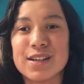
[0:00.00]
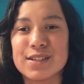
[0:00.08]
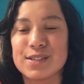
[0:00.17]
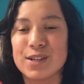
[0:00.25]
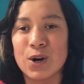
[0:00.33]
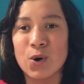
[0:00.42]

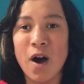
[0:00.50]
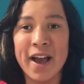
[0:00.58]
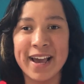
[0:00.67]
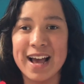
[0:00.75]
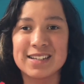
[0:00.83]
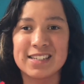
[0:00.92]
so I
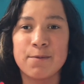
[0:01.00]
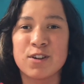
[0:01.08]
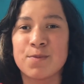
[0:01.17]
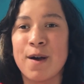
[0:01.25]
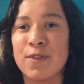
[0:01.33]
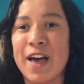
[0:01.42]
can't say
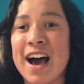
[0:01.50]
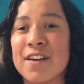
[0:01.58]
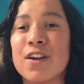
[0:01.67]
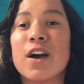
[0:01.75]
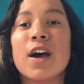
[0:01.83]
much about that.